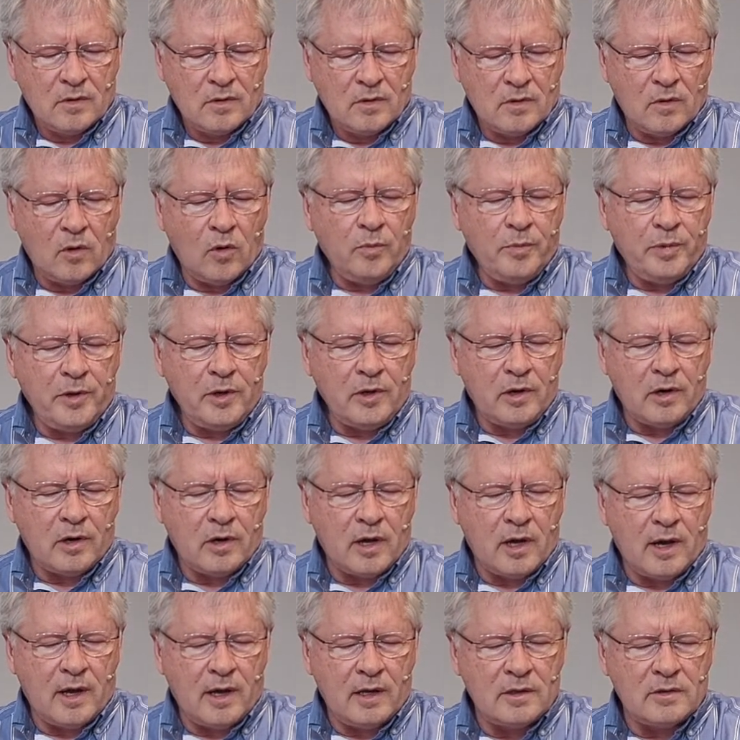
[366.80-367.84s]
Open our
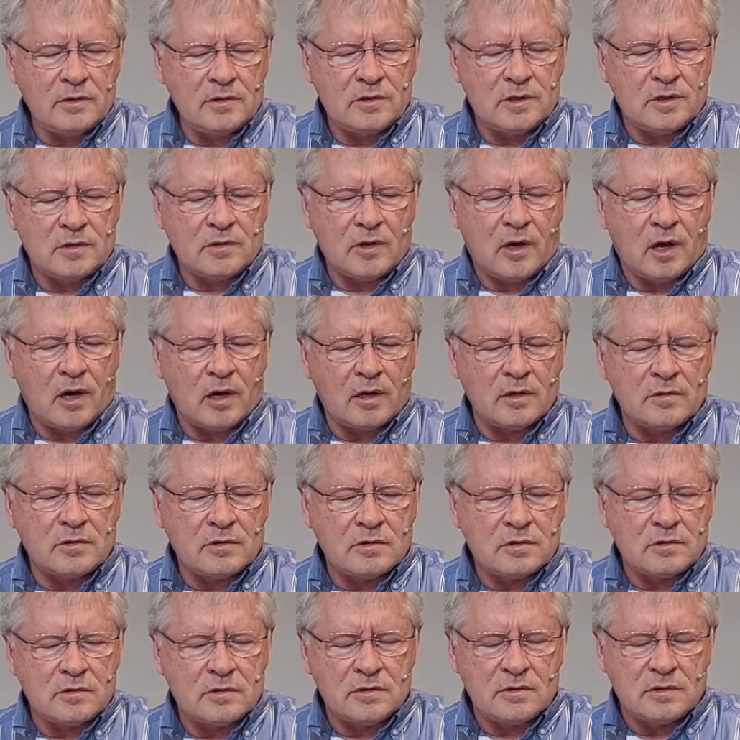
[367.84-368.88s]
eyes and
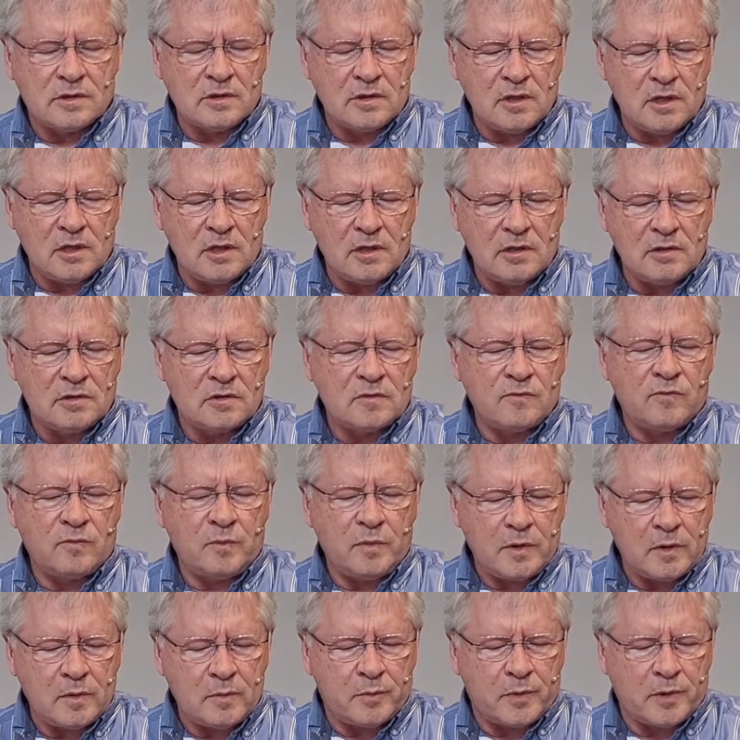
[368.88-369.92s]
hearts to the needs of
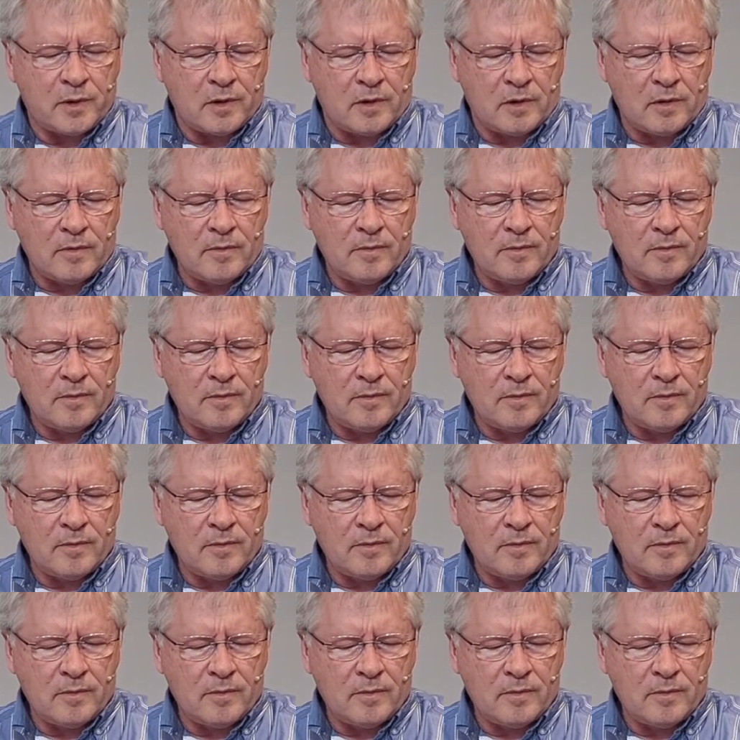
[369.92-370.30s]
people